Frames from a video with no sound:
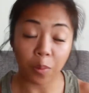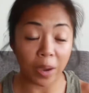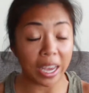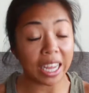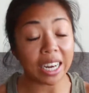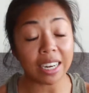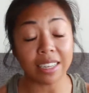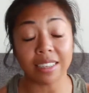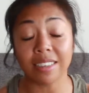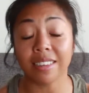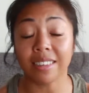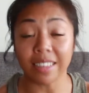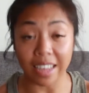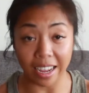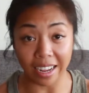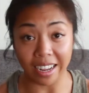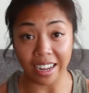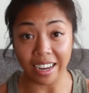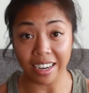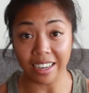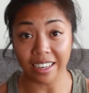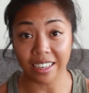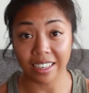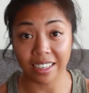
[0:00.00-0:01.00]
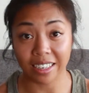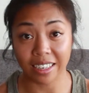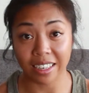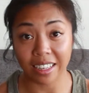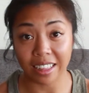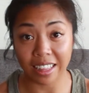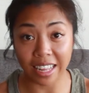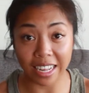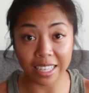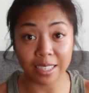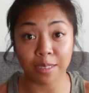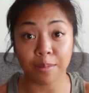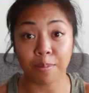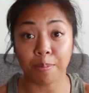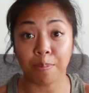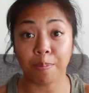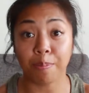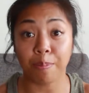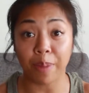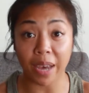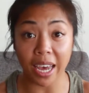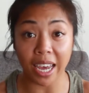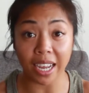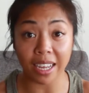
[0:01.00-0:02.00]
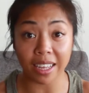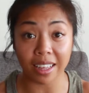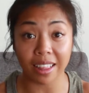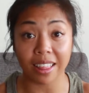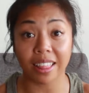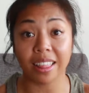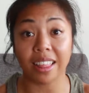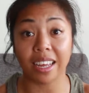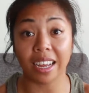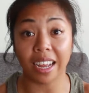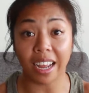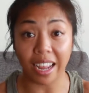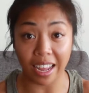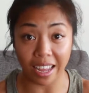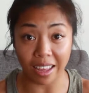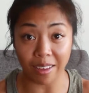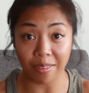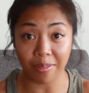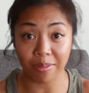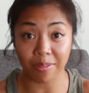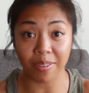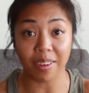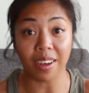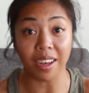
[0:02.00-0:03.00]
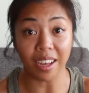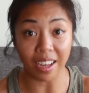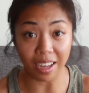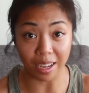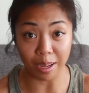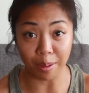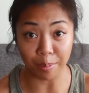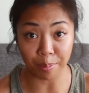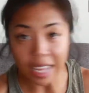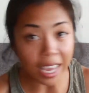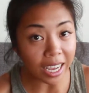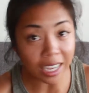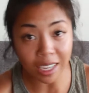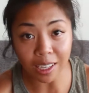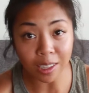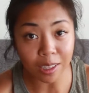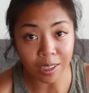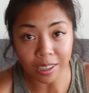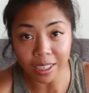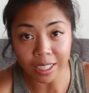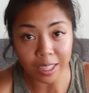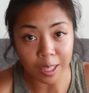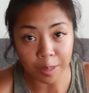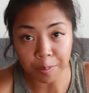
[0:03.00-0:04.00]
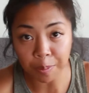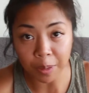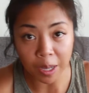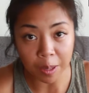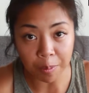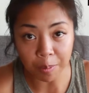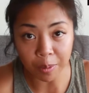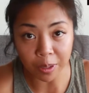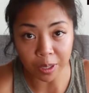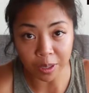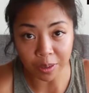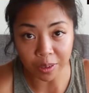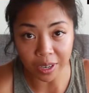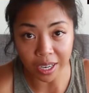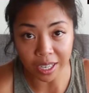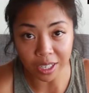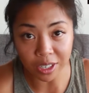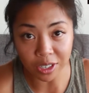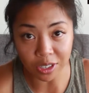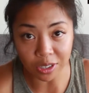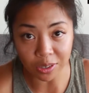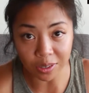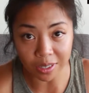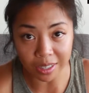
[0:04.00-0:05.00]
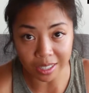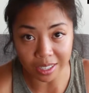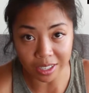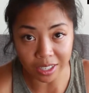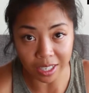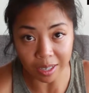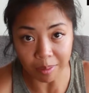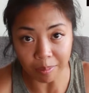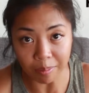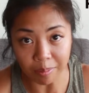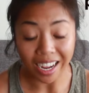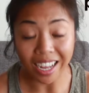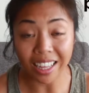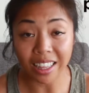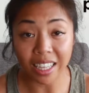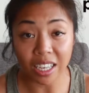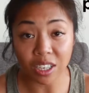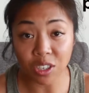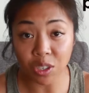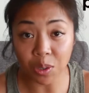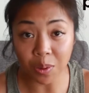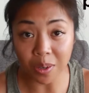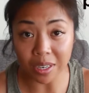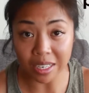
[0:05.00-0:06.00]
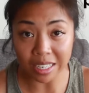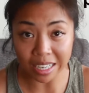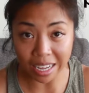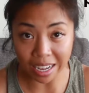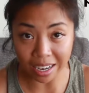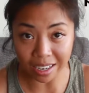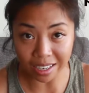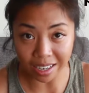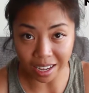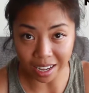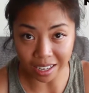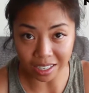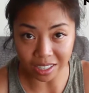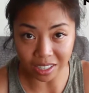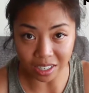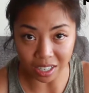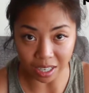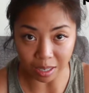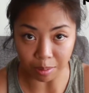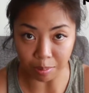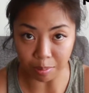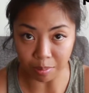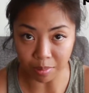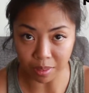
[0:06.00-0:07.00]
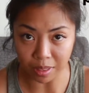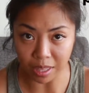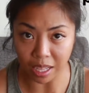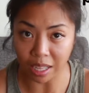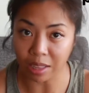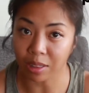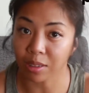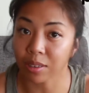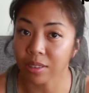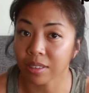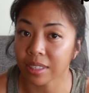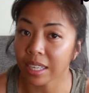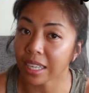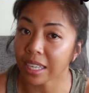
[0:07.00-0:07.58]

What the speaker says: wait a second, let's back the F up. Take a look at the people around you in the gym. Unless you attend a gym that looks